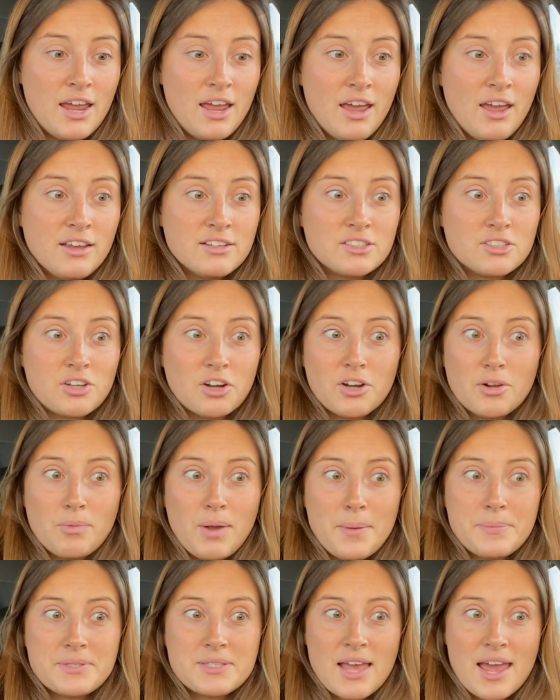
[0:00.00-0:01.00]
start a
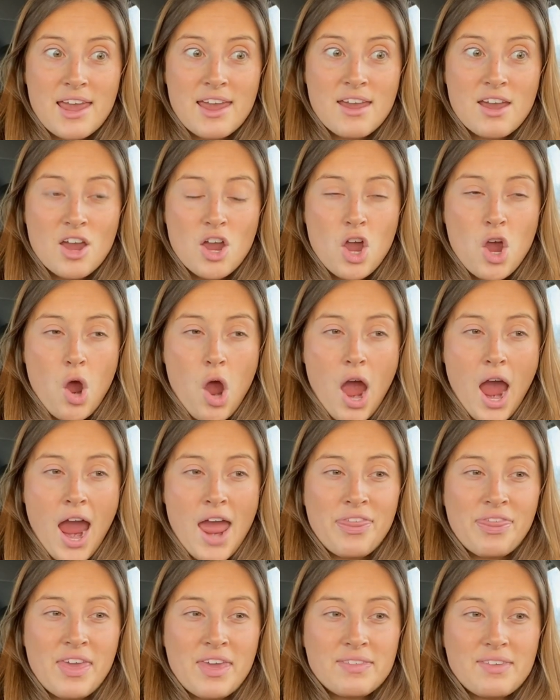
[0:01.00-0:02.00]
website.
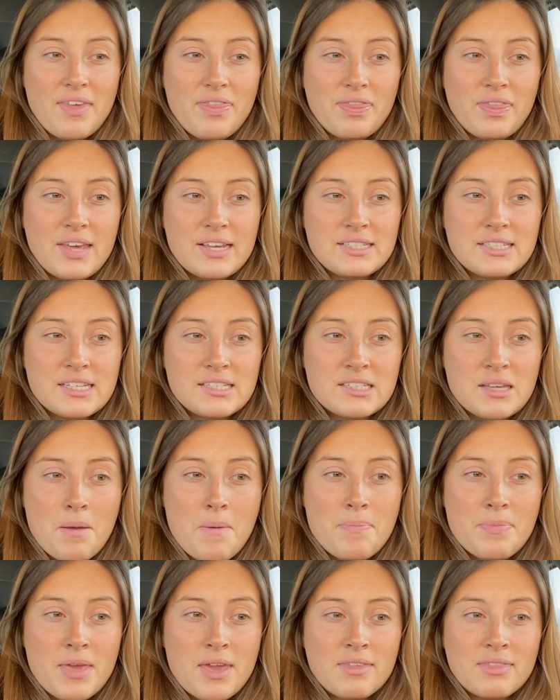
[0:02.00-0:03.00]
I think that this is
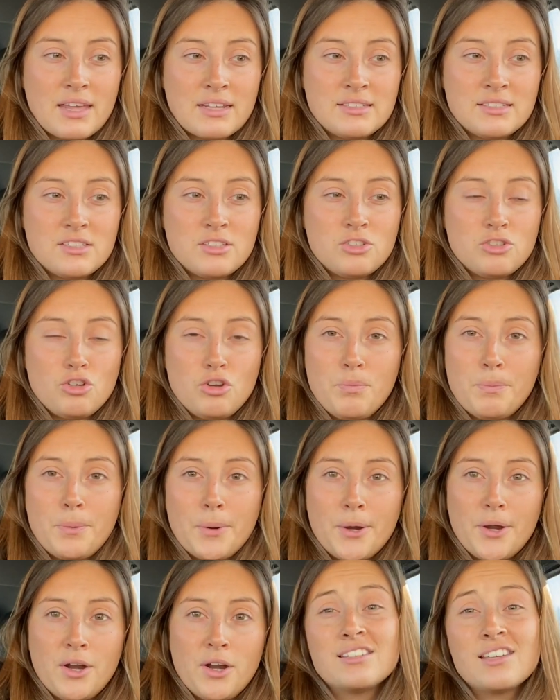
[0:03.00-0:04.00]
something that's
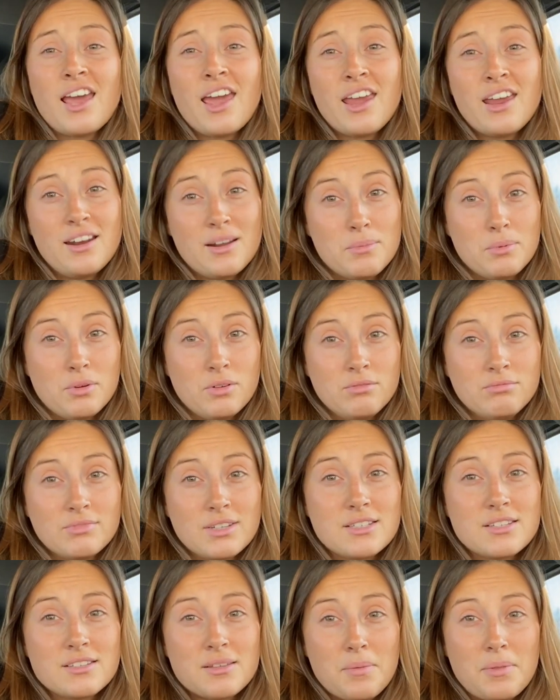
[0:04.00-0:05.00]
super attainable.
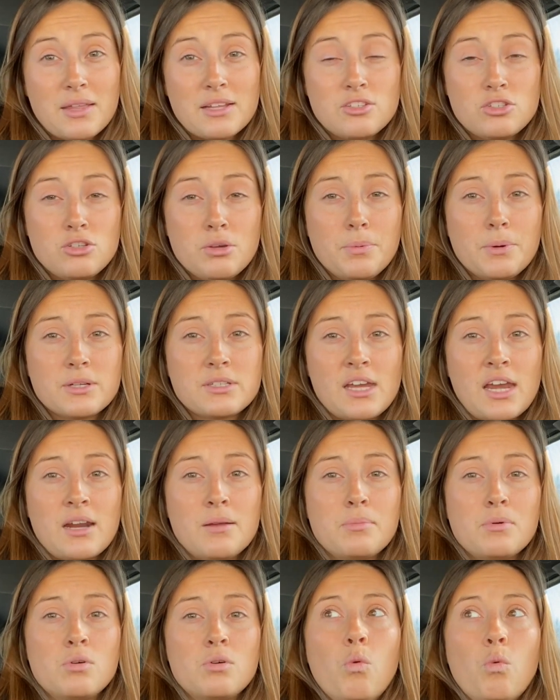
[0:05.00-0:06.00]
This is something that's super
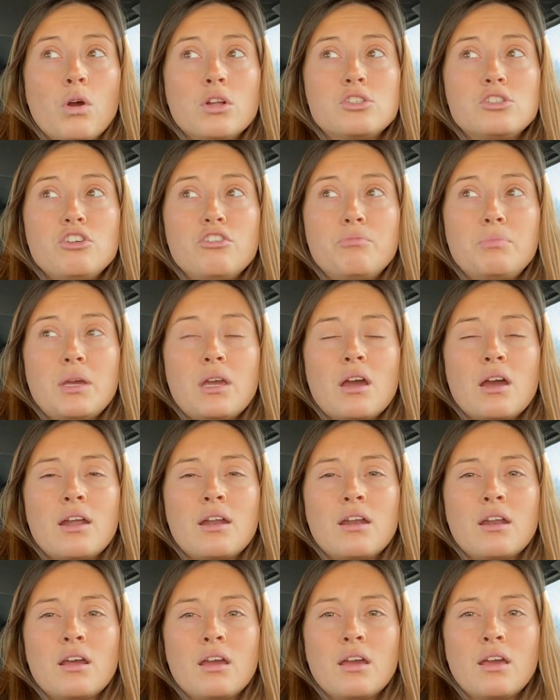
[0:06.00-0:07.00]
attainable once you've
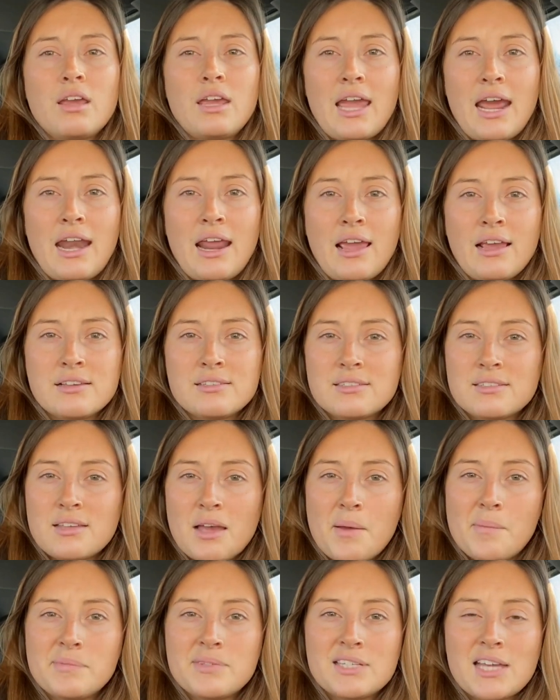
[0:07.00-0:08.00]
begun getting
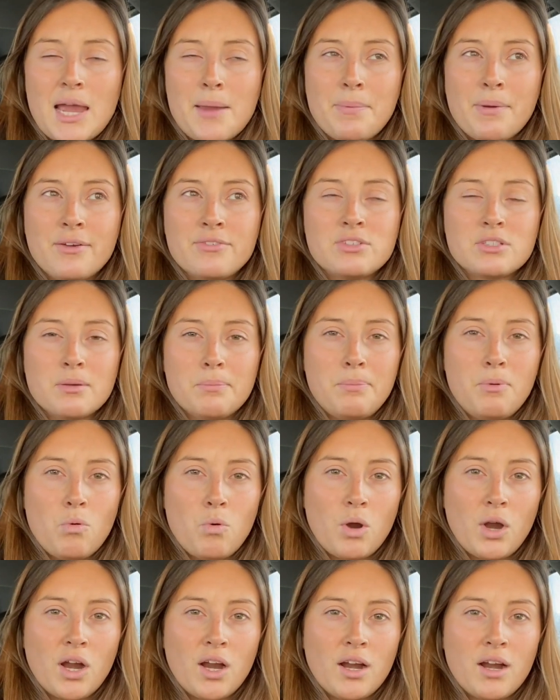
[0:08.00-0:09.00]
some type of
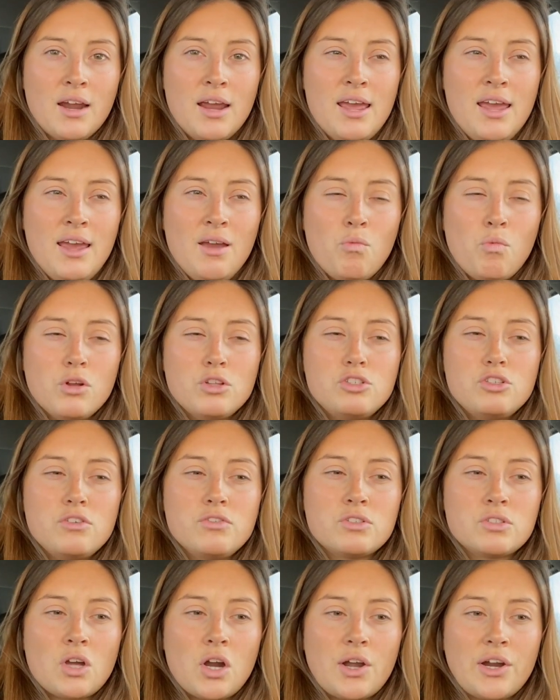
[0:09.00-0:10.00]
support. Once
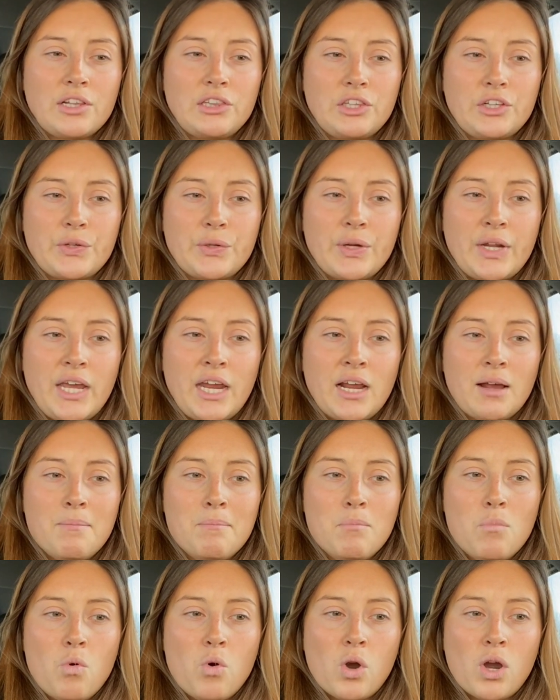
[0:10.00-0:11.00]
you've started learning
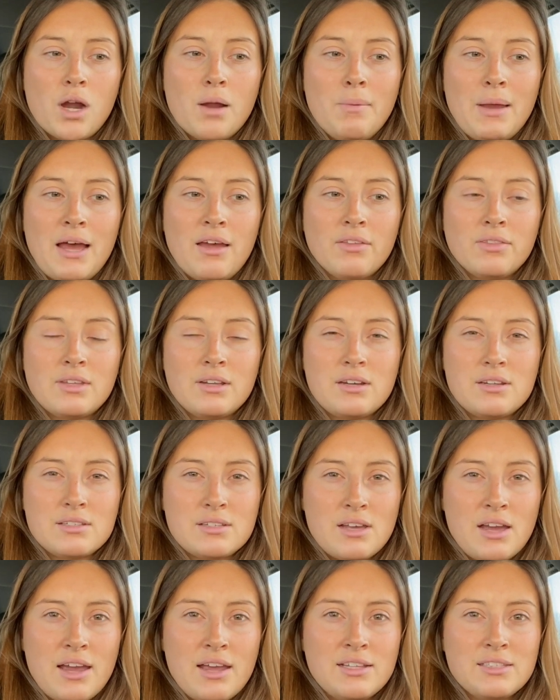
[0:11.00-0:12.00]
more about the
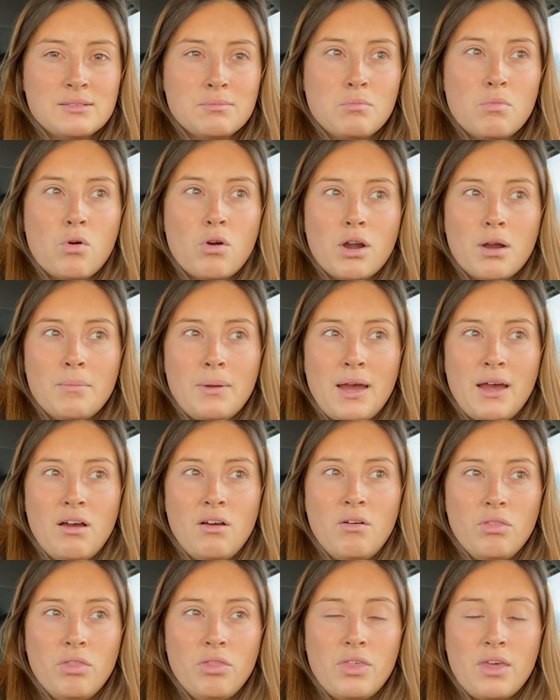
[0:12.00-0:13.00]
designs, more
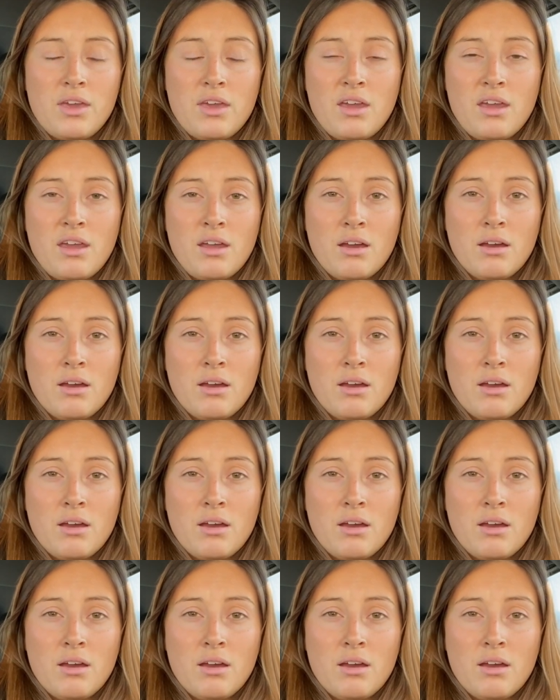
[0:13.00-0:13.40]
about the